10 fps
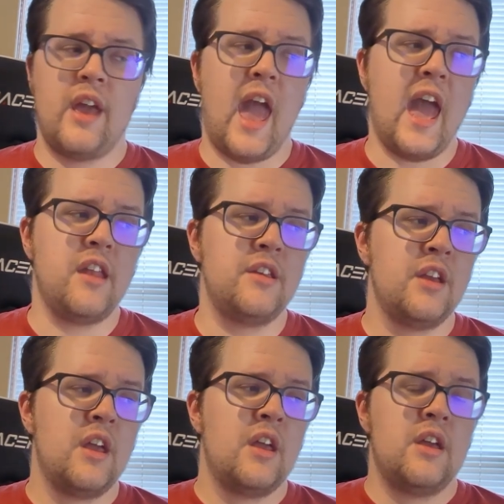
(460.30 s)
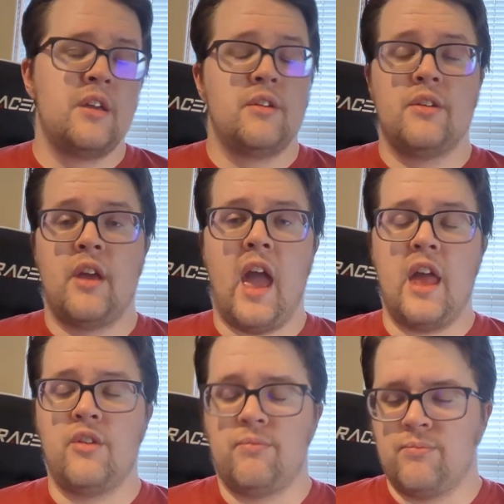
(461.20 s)

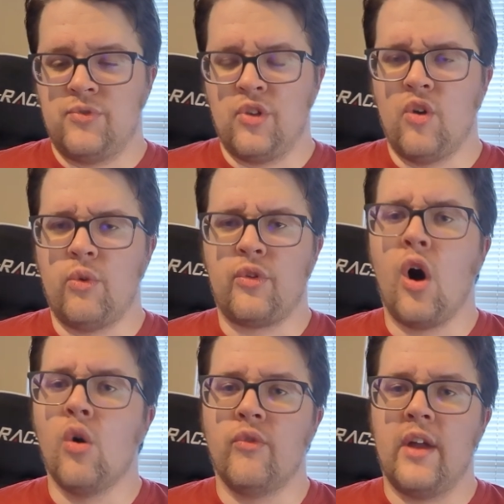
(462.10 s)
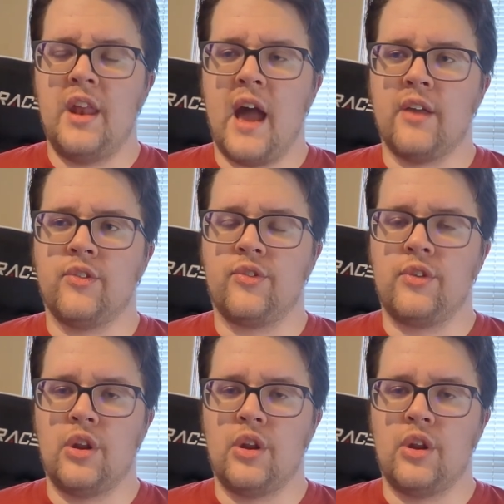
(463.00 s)
And so with COVID, as,